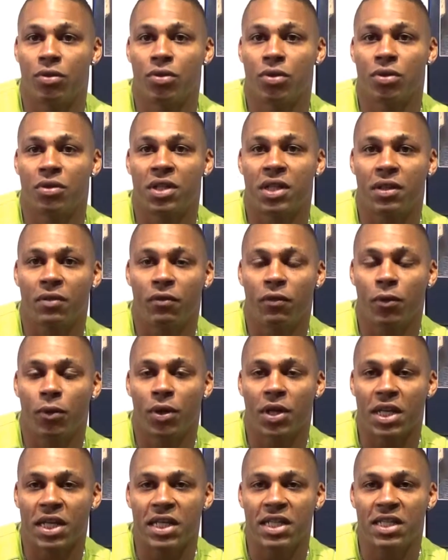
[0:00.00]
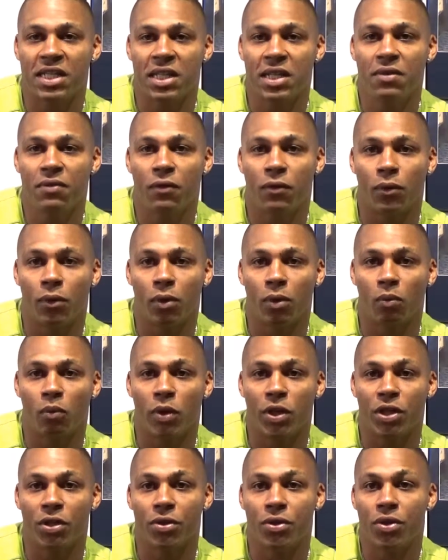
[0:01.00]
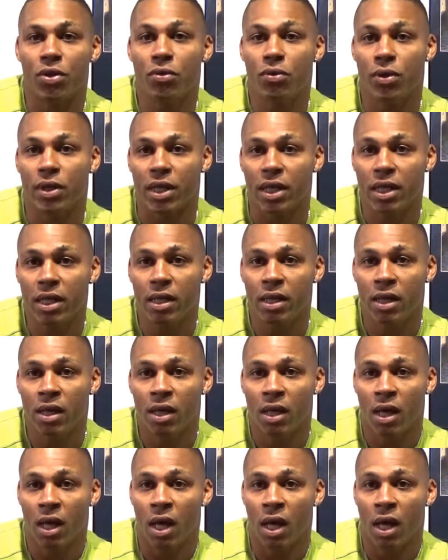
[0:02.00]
do your 1040 EZ form when you're doing it